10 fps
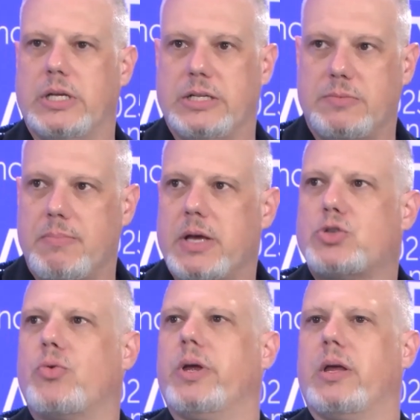is
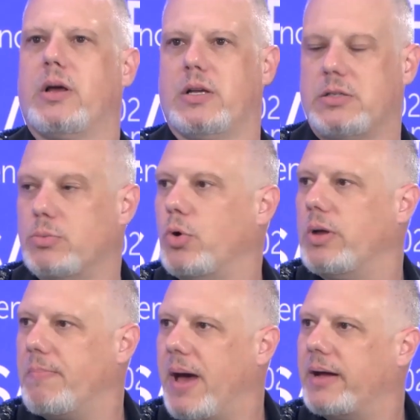measuring customer
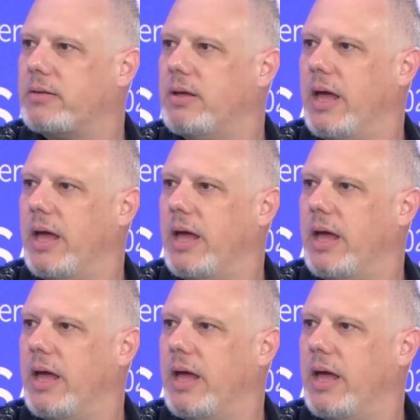impact.